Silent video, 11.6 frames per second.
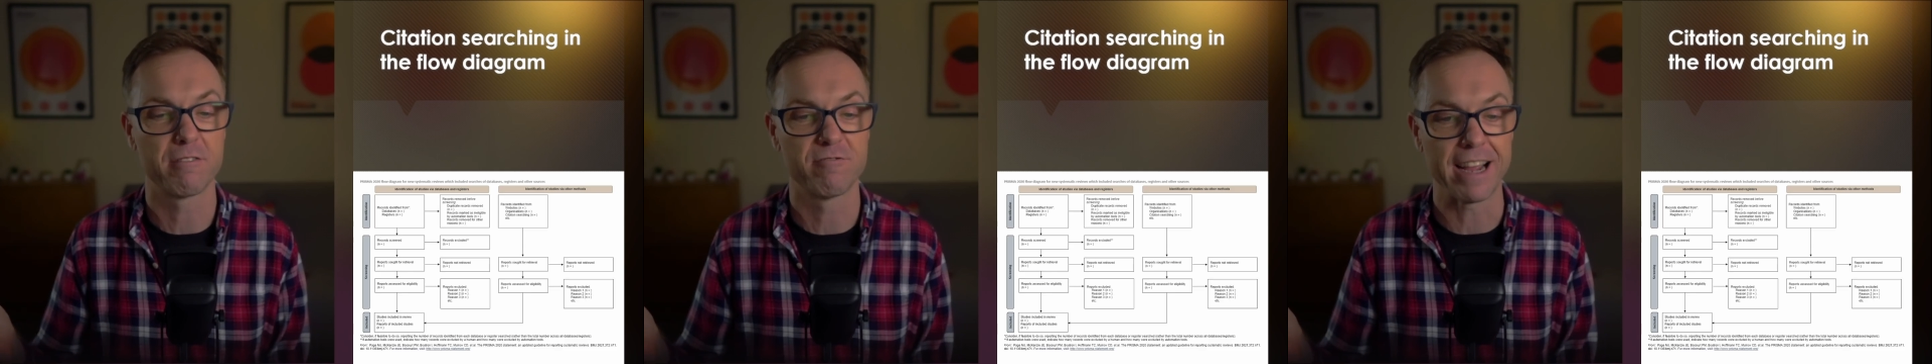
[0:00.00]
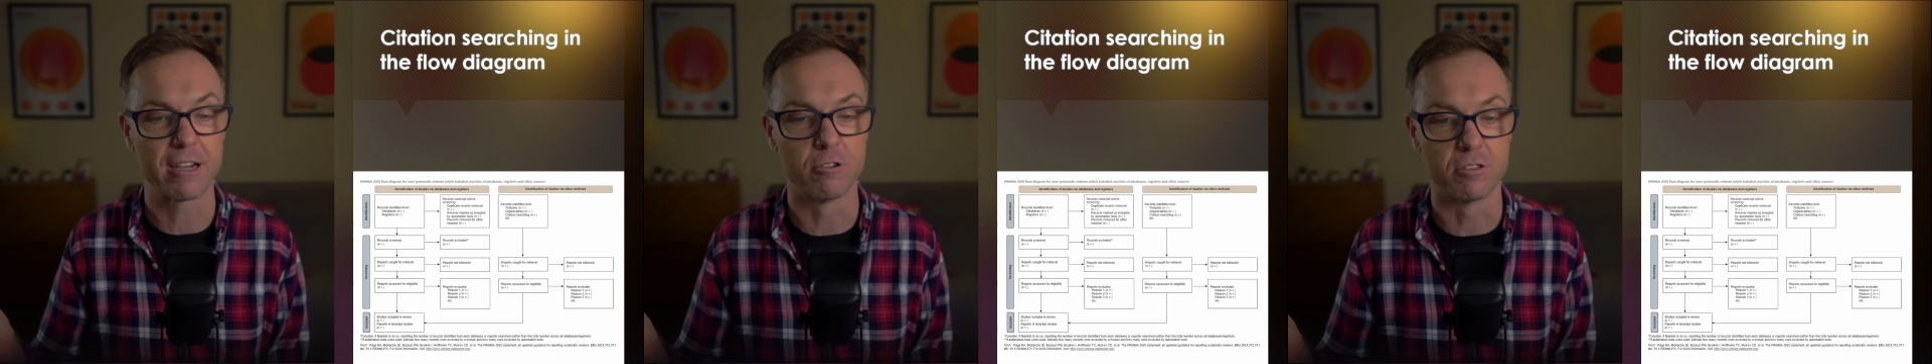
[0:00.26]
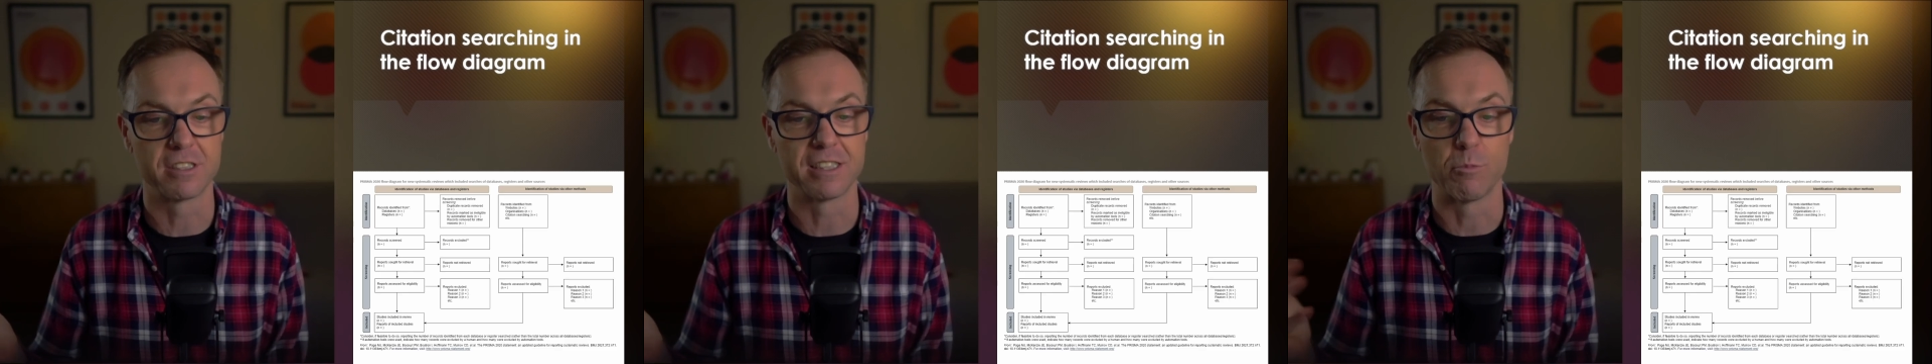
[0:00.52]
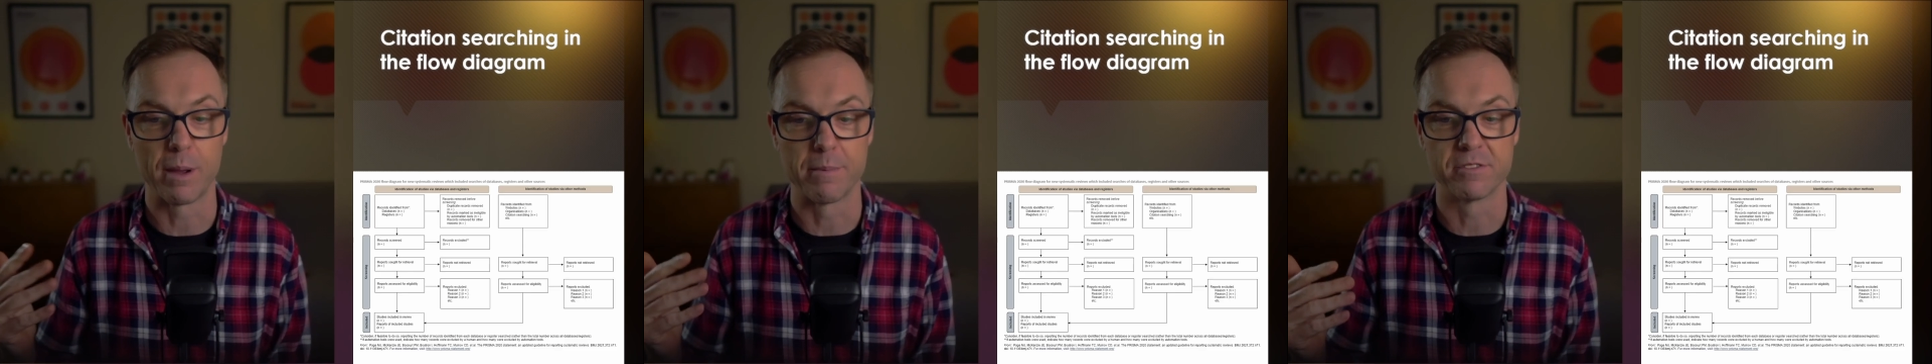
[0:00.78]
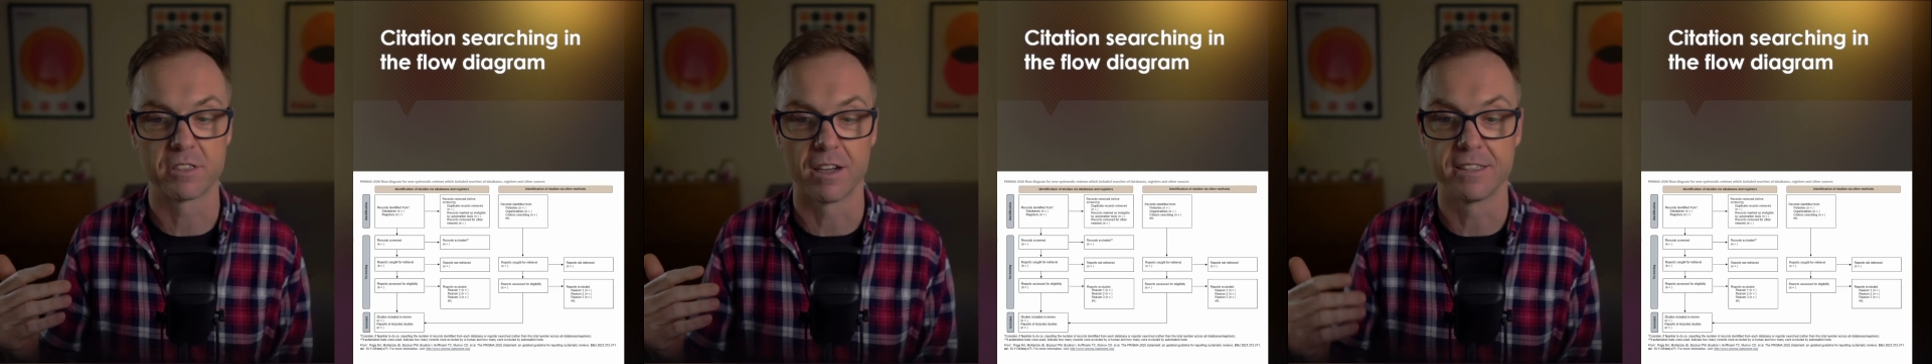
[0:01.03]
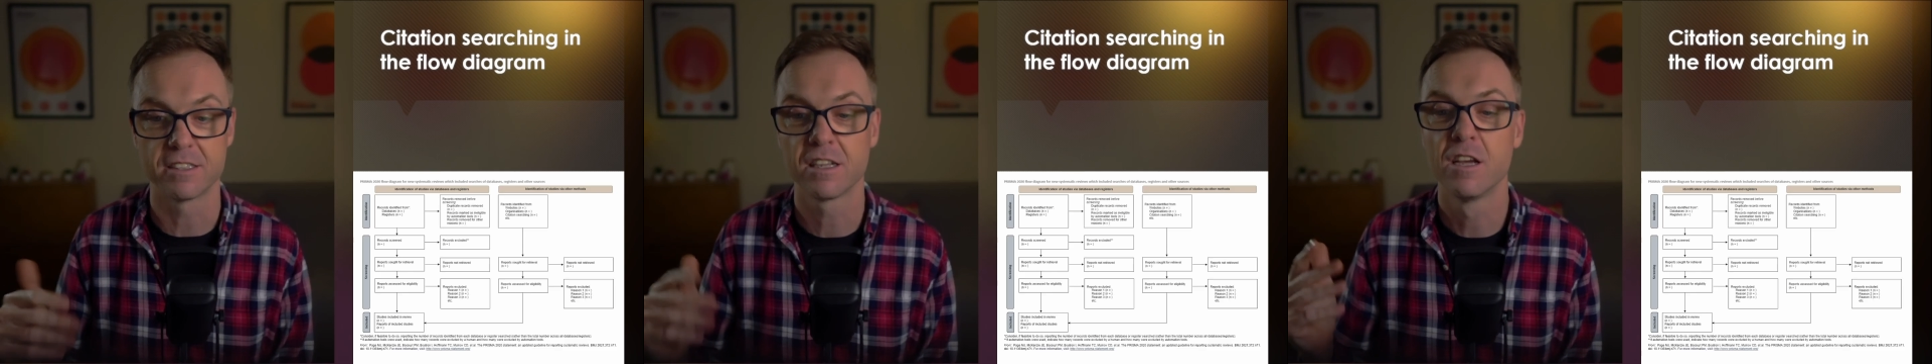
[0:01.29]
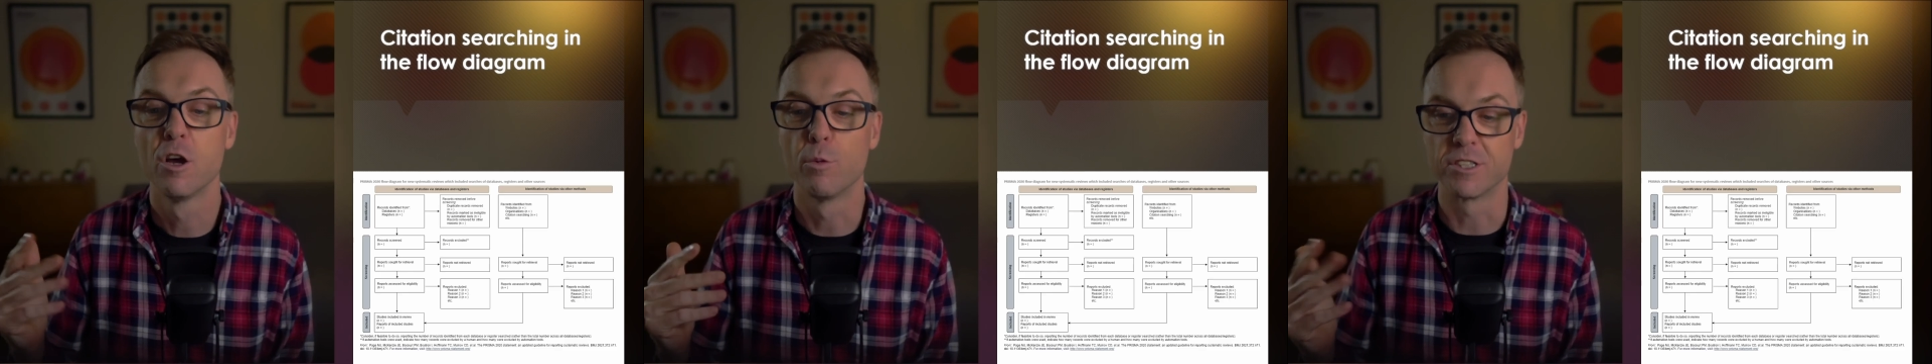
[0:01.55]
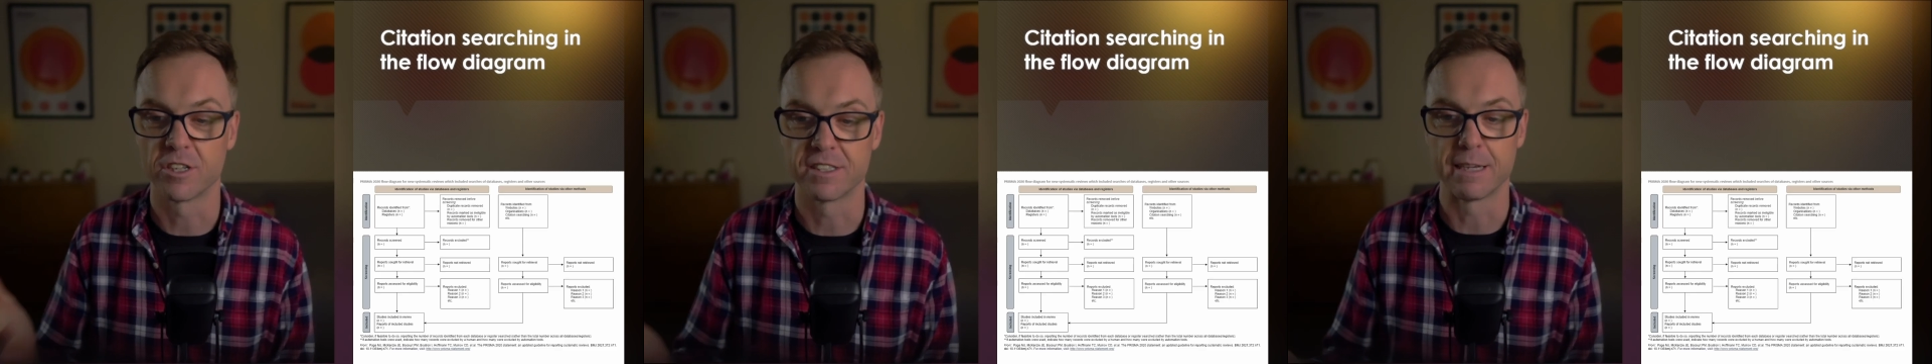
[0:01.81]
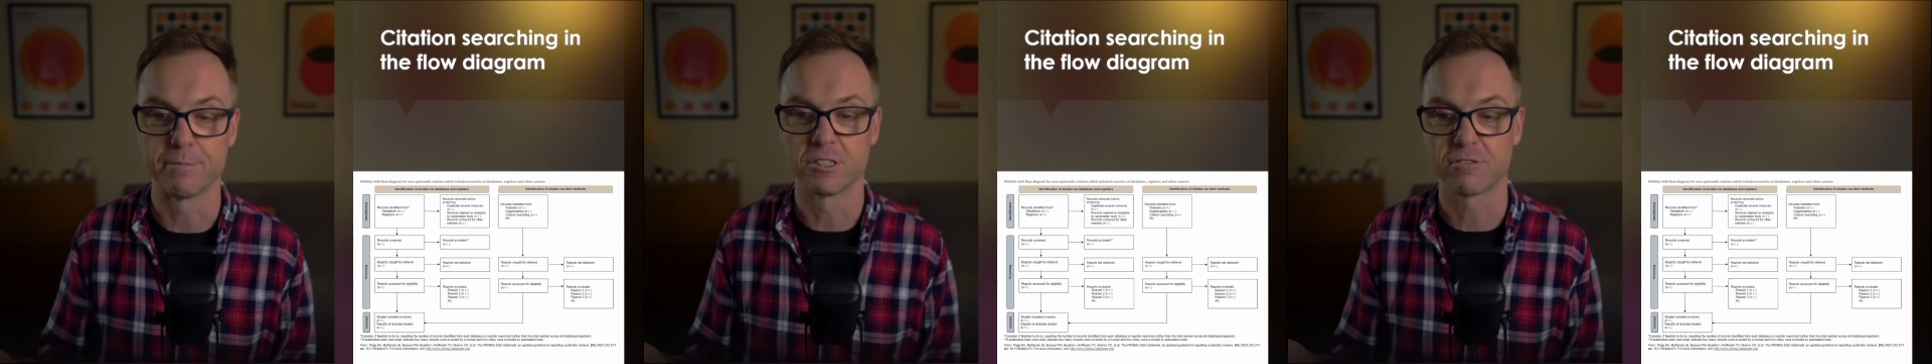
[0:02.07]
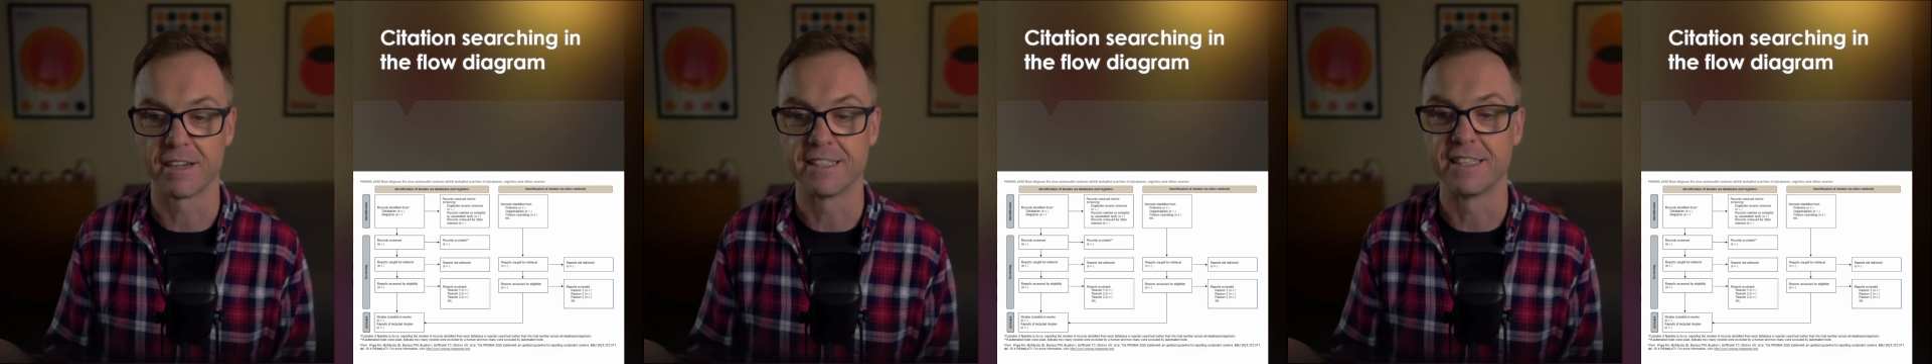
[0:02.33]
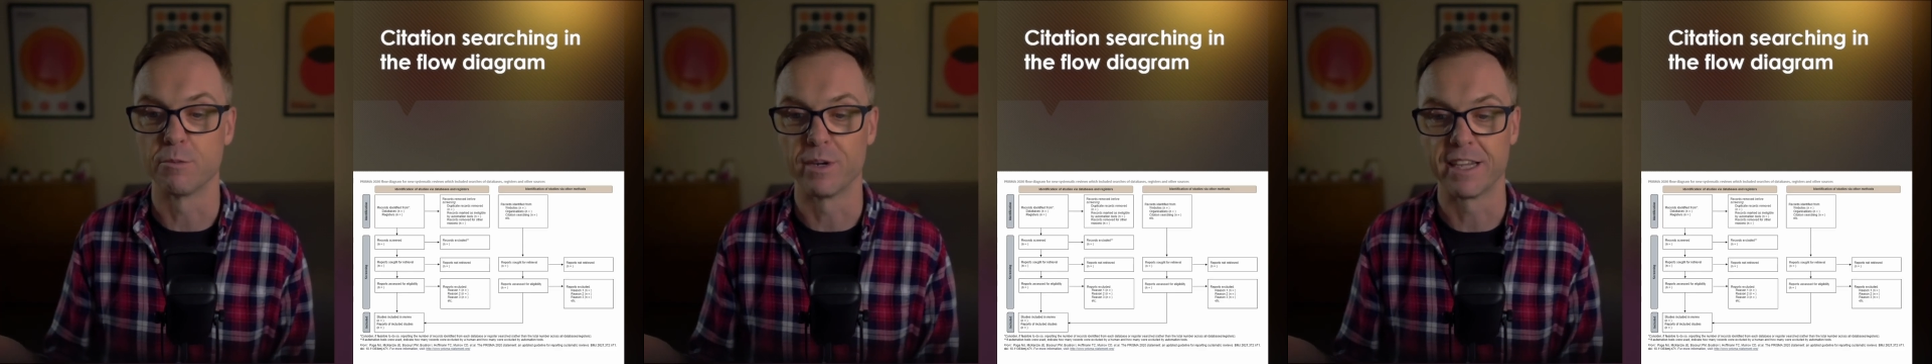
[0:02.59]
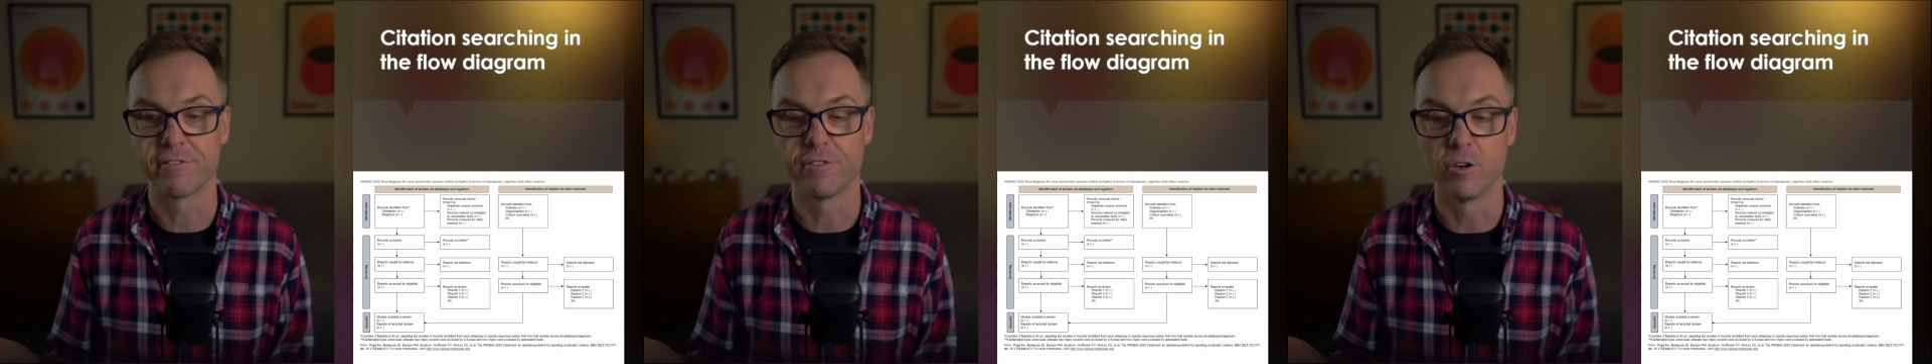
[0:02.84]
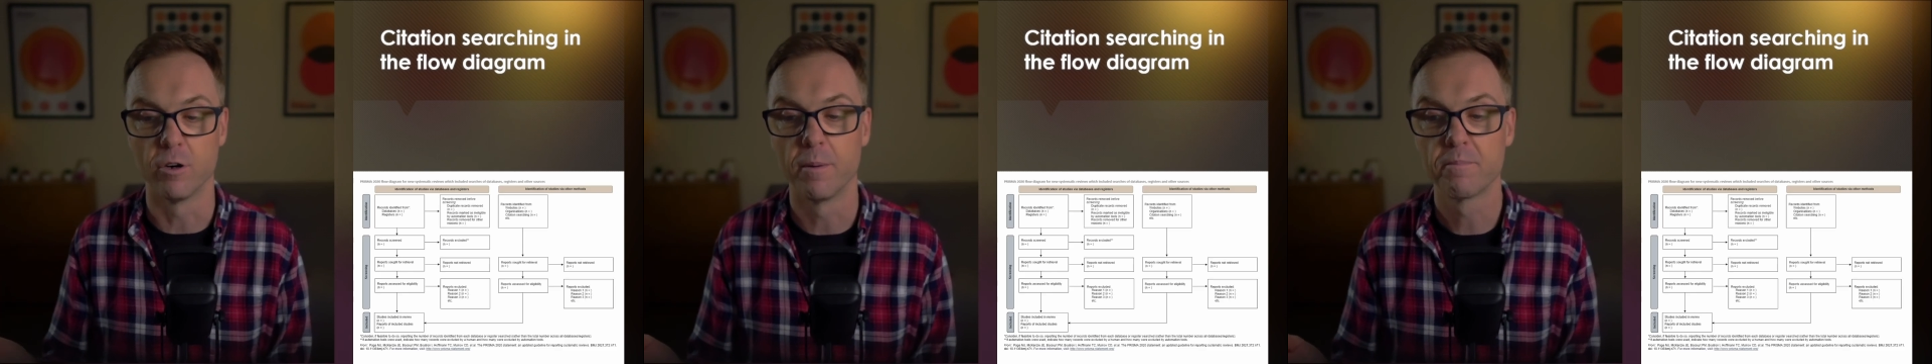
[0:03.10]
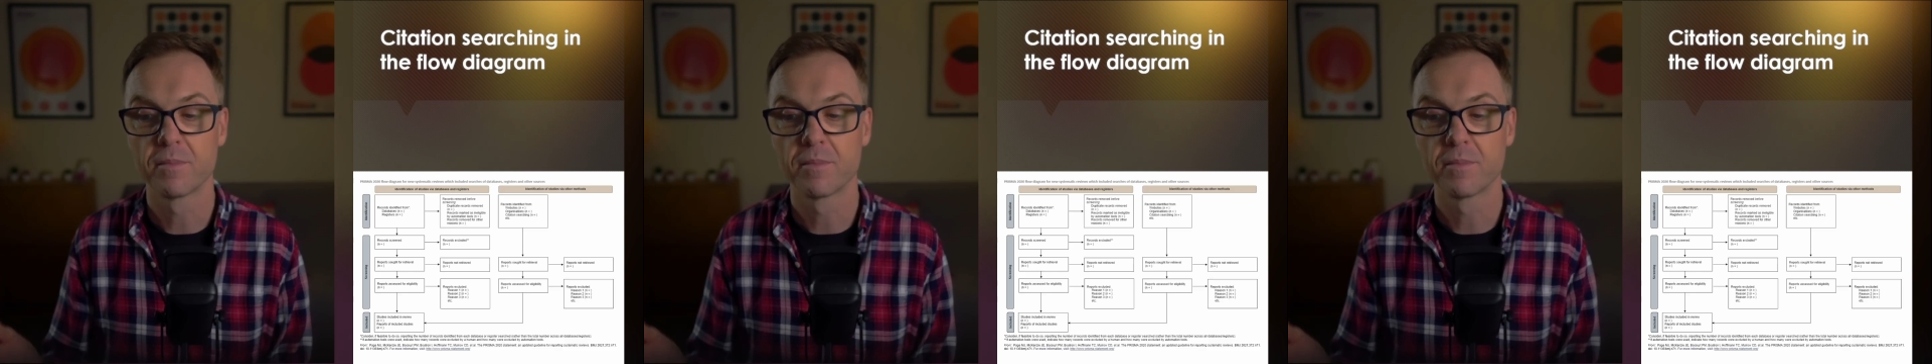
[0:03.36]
records in Web of Science, which I demonstrated in week 4.